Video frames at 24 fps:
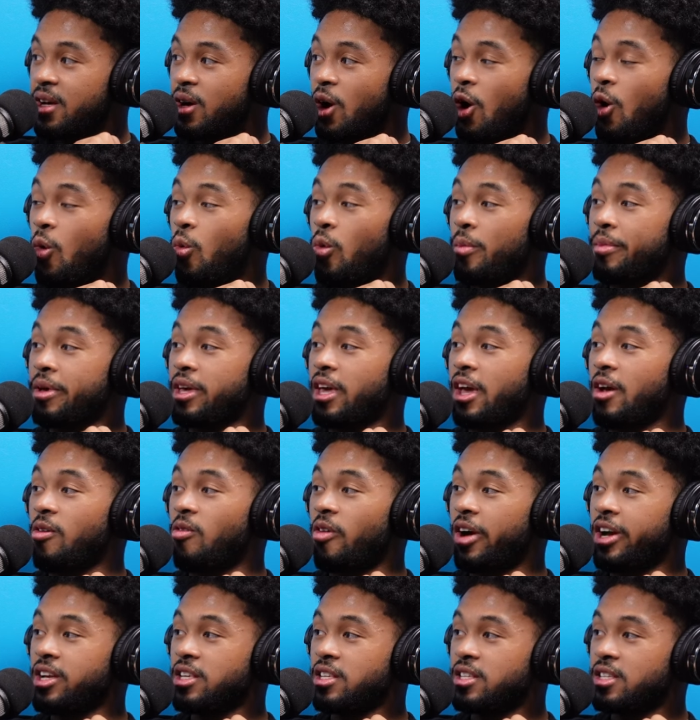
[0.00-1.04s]
Oh, women getting
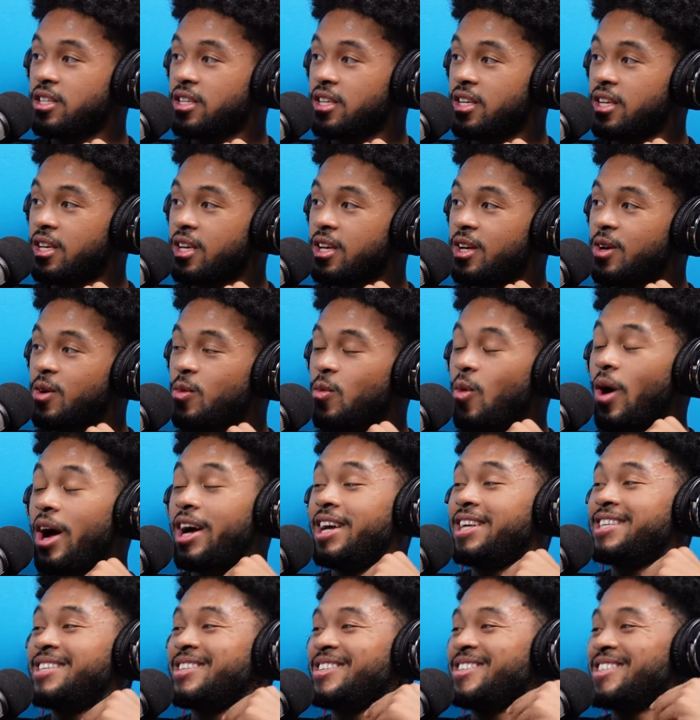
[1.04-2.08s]
rights? Yeah. Why
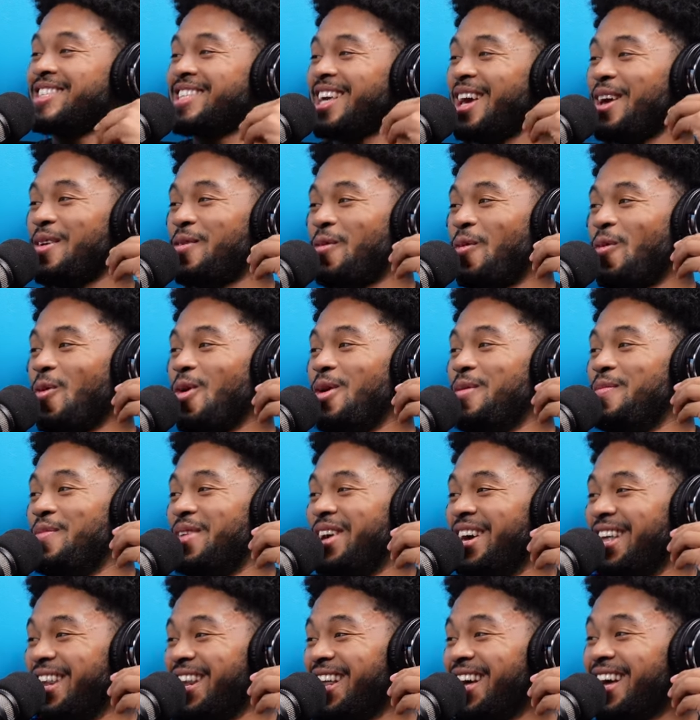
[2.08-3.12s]
did you say women?